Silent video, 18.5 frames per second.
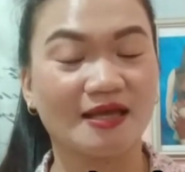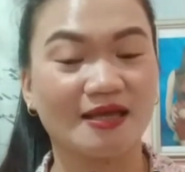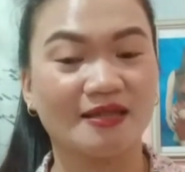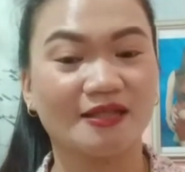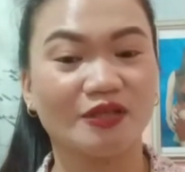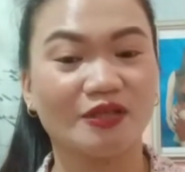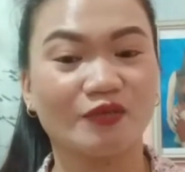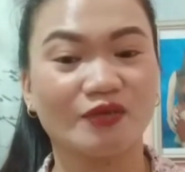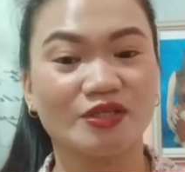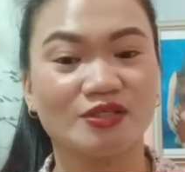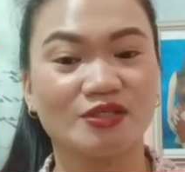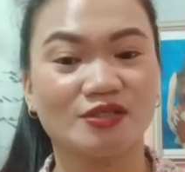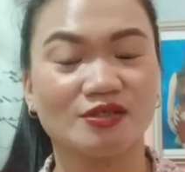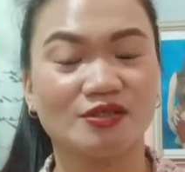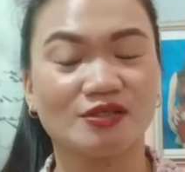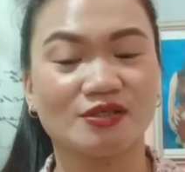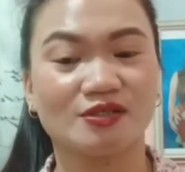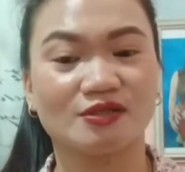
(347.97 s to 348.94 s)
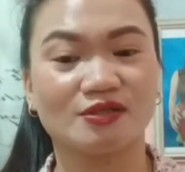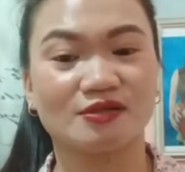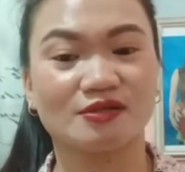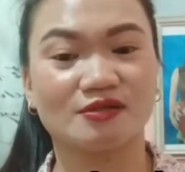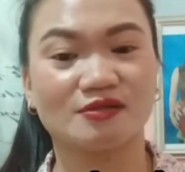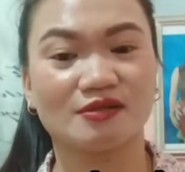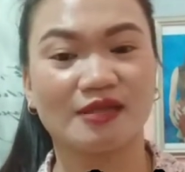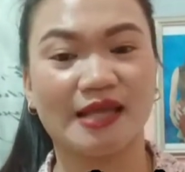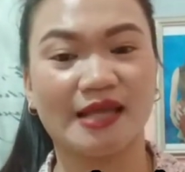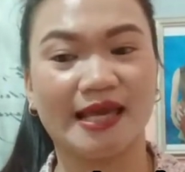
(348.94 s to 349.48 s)
that
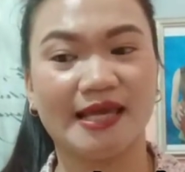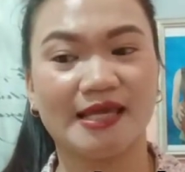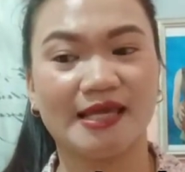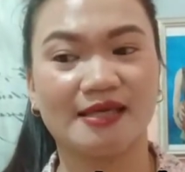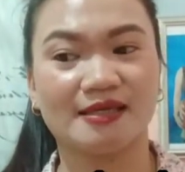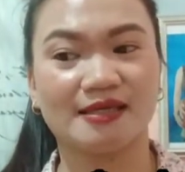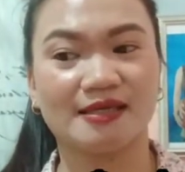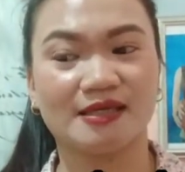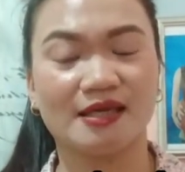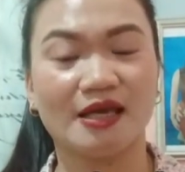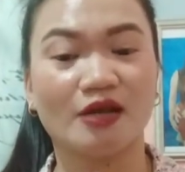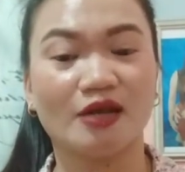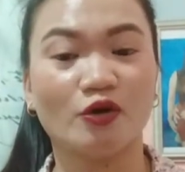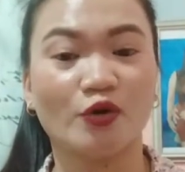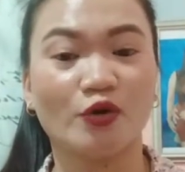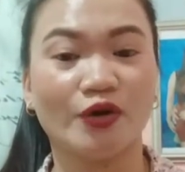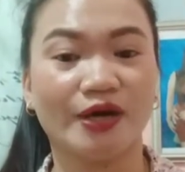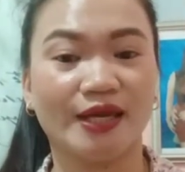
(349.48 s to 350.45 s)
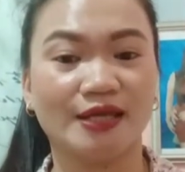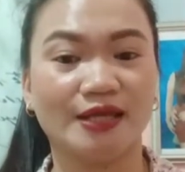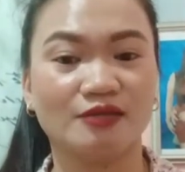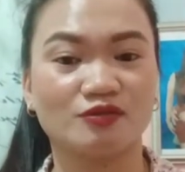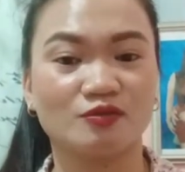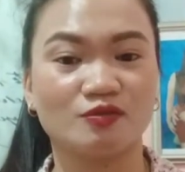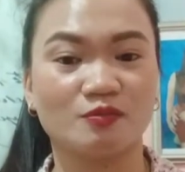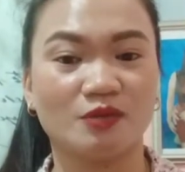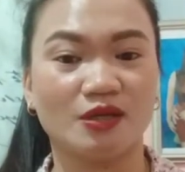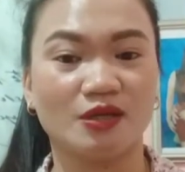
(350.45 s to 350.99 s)
question's like annoying
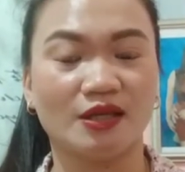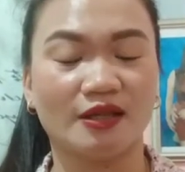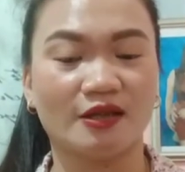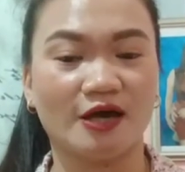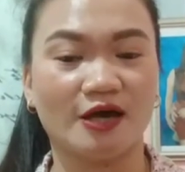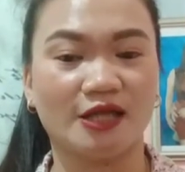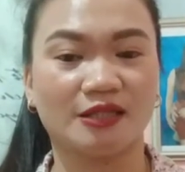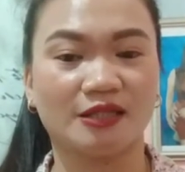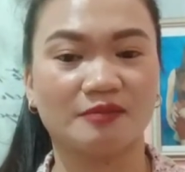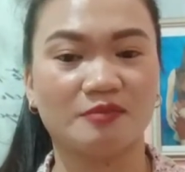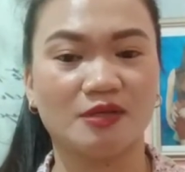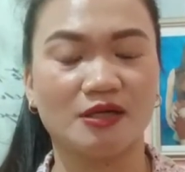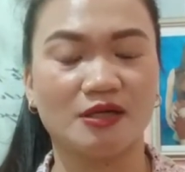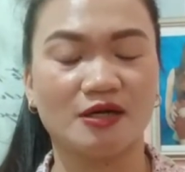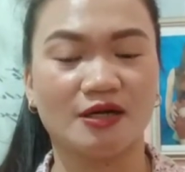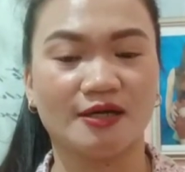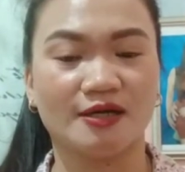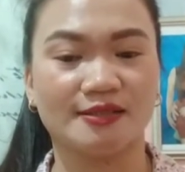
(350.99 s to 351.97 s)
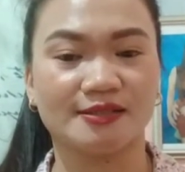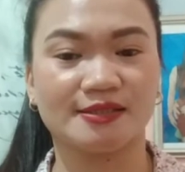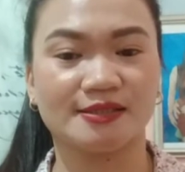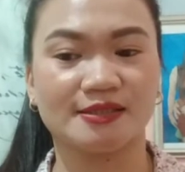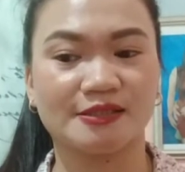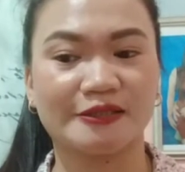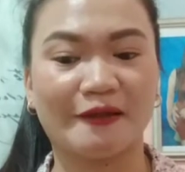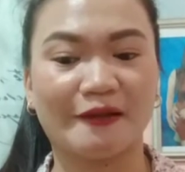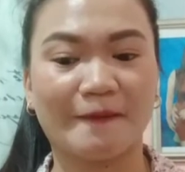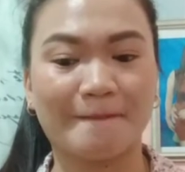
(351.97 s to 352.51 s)
to me a lot,
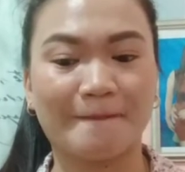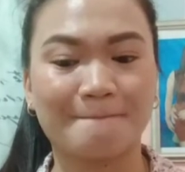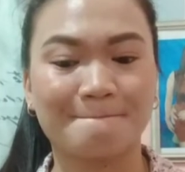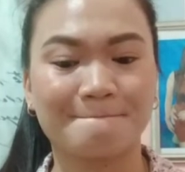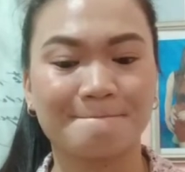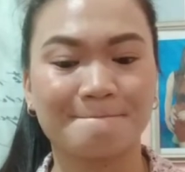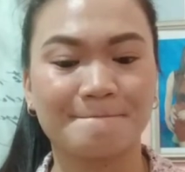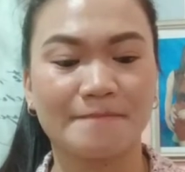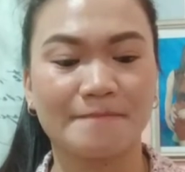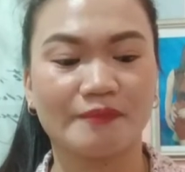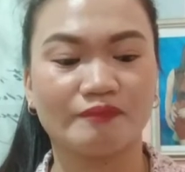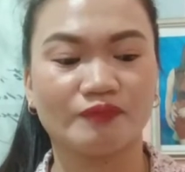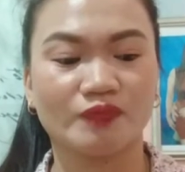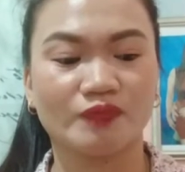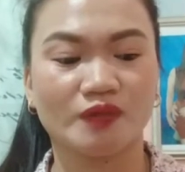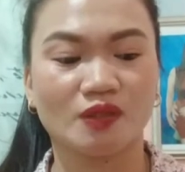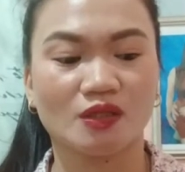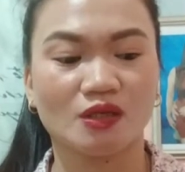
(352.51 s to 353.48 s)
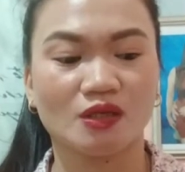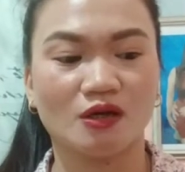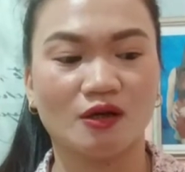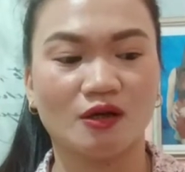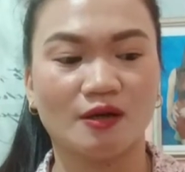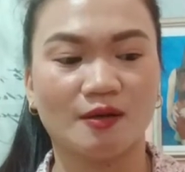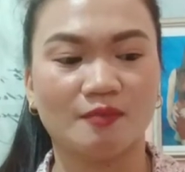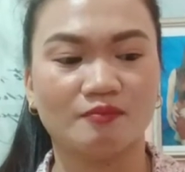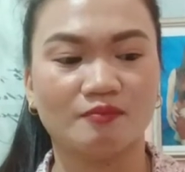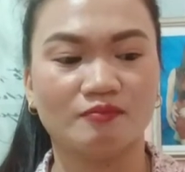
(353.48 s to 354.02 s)
because
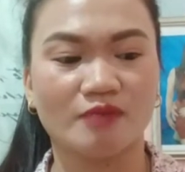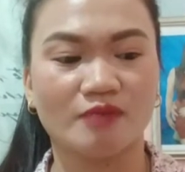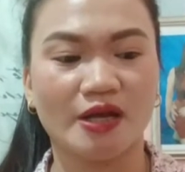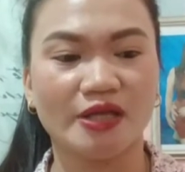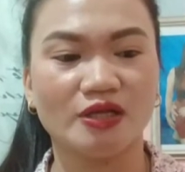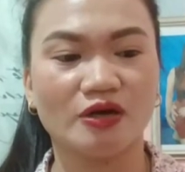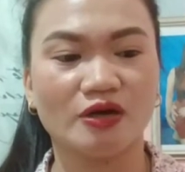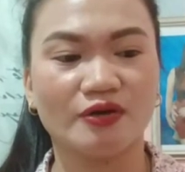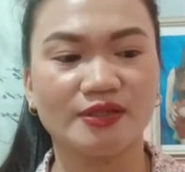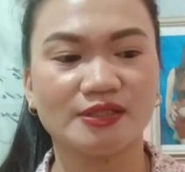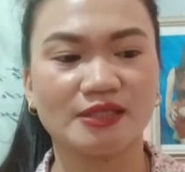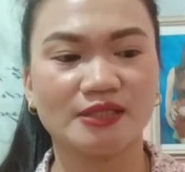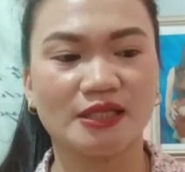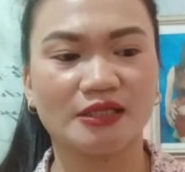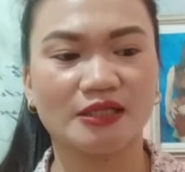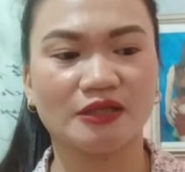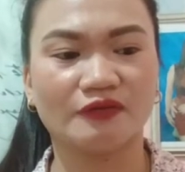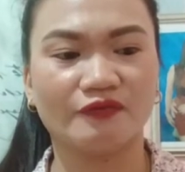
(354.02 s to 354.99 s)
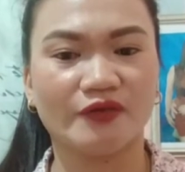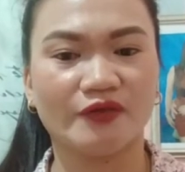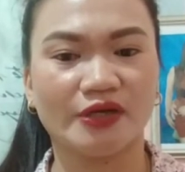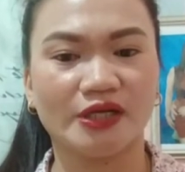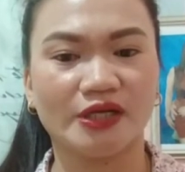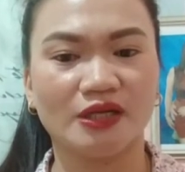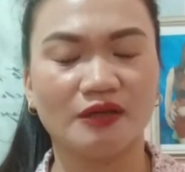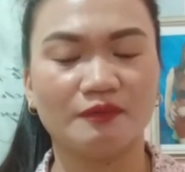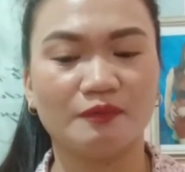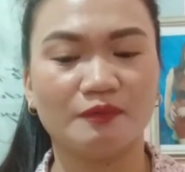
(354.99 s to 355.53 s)
I know it's not a
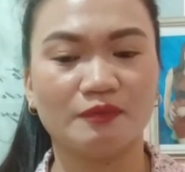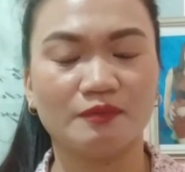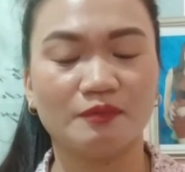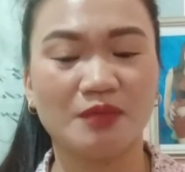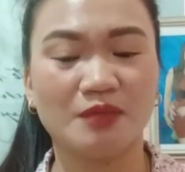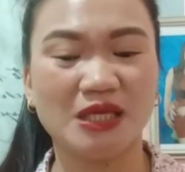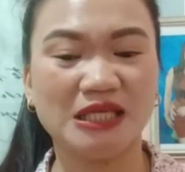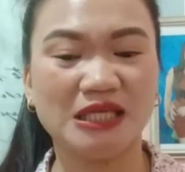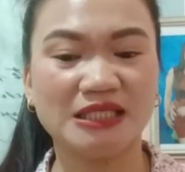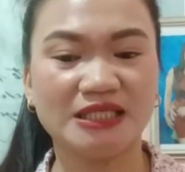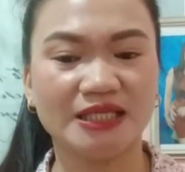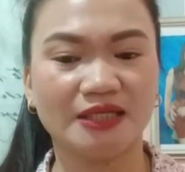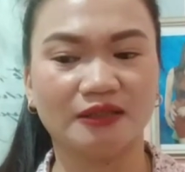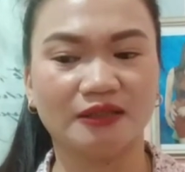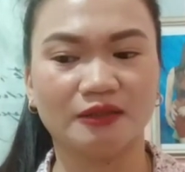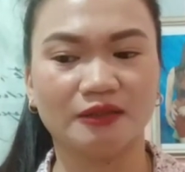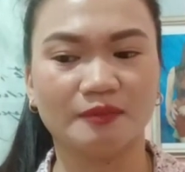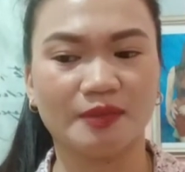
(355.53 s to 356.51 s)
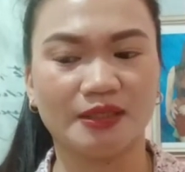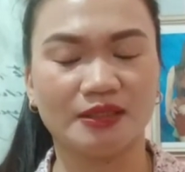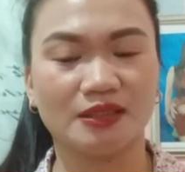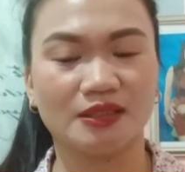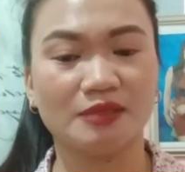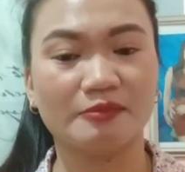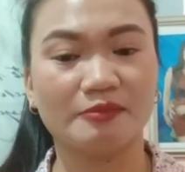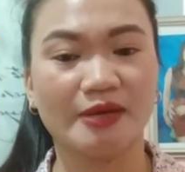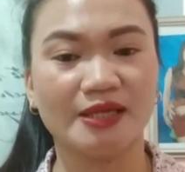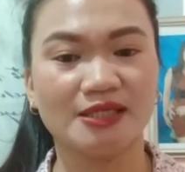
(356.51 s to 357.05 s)
very big deal, but
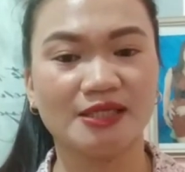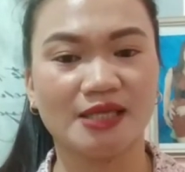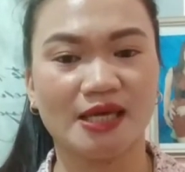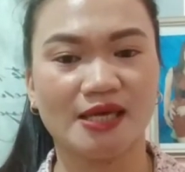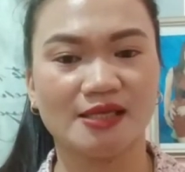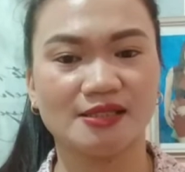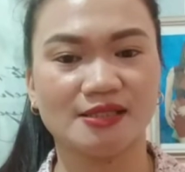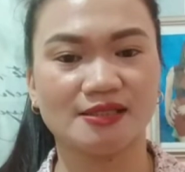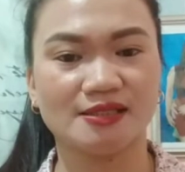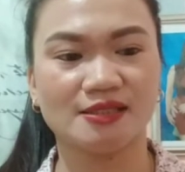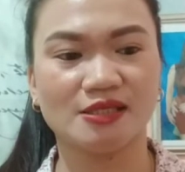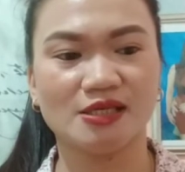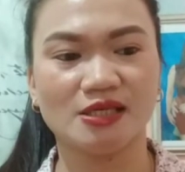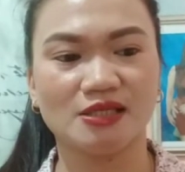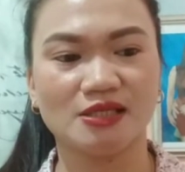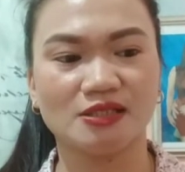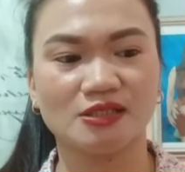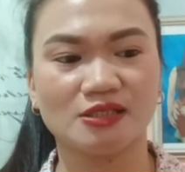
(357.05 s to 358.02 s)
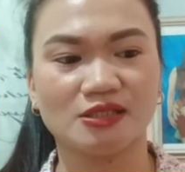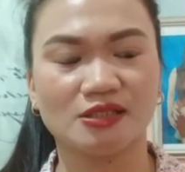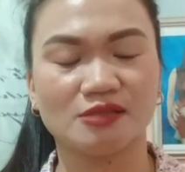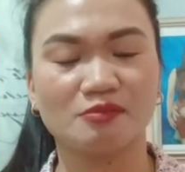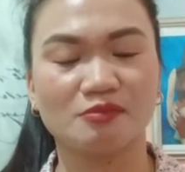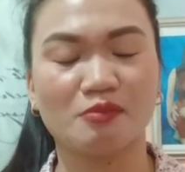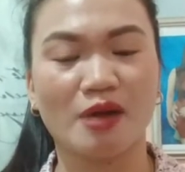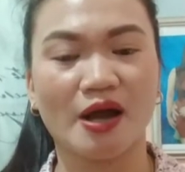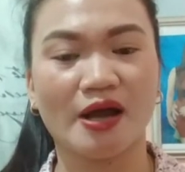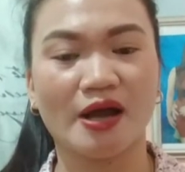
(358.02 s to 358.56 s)
in my case, since
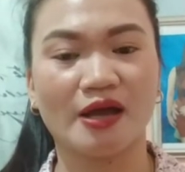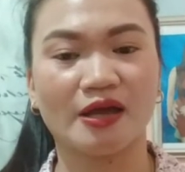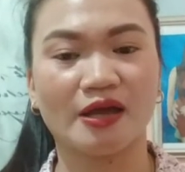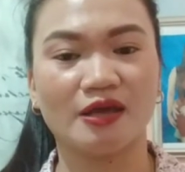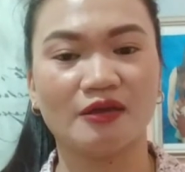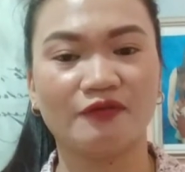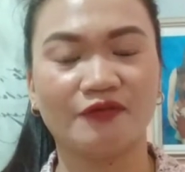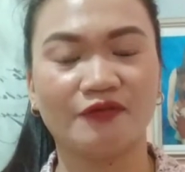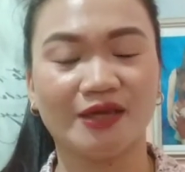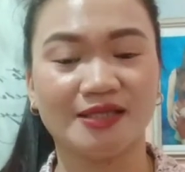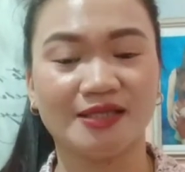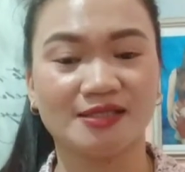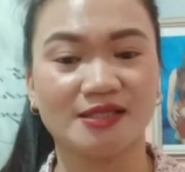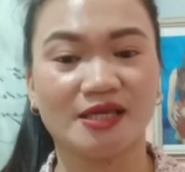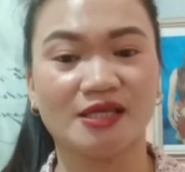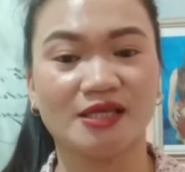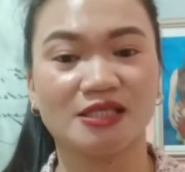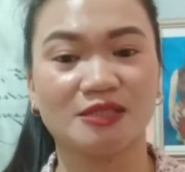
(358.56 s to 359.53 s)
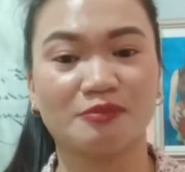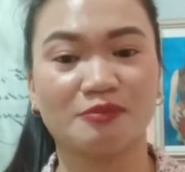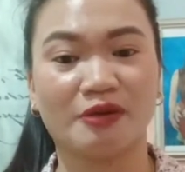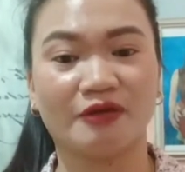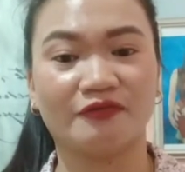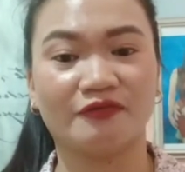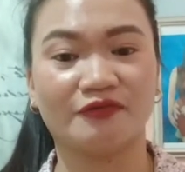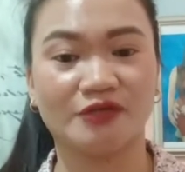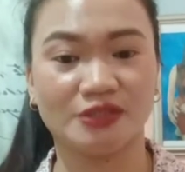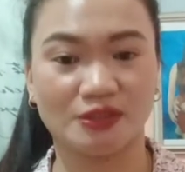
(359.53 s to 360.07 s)
my fiance is
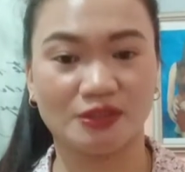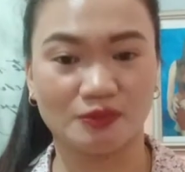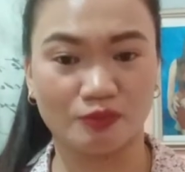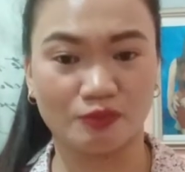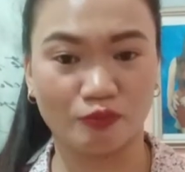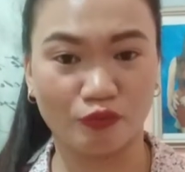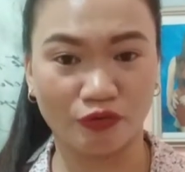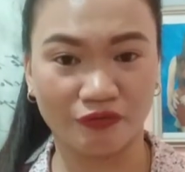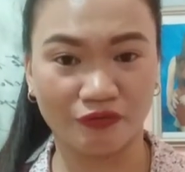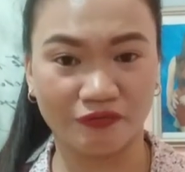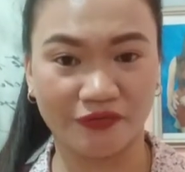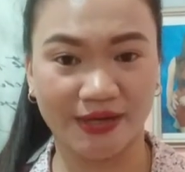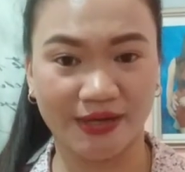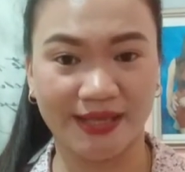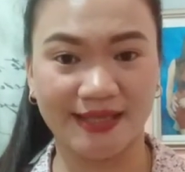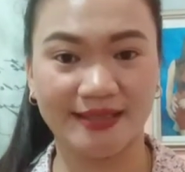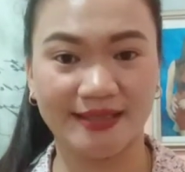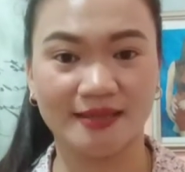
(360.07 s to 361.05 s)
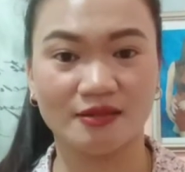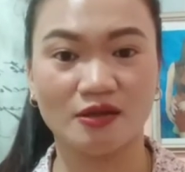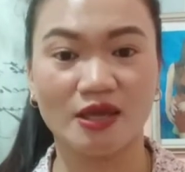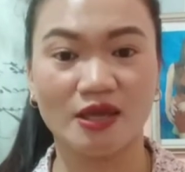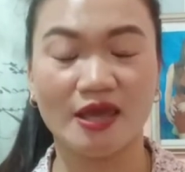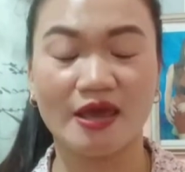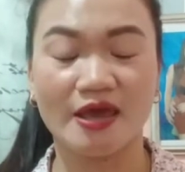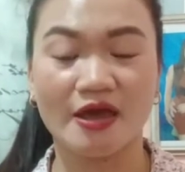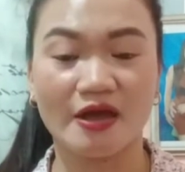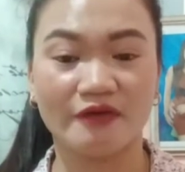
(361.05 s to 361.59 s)
my first boyfriend
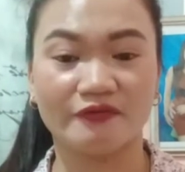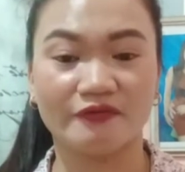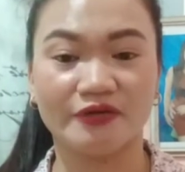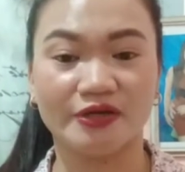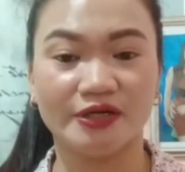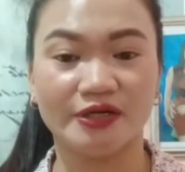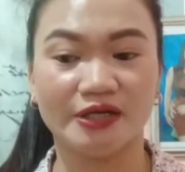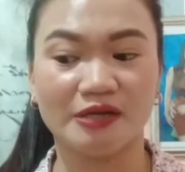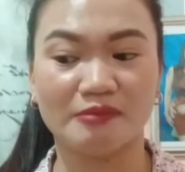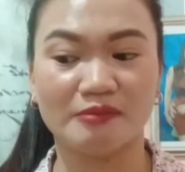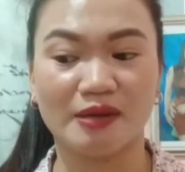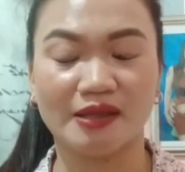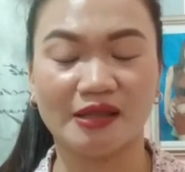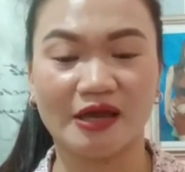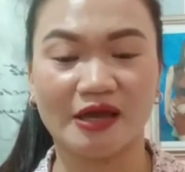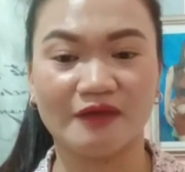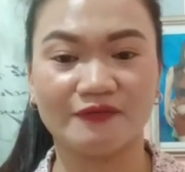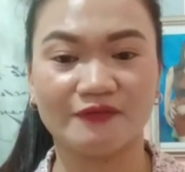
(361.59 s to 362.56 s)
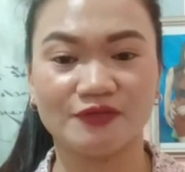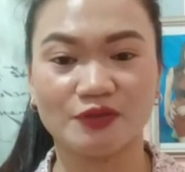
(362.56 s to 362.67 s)
ever in my life,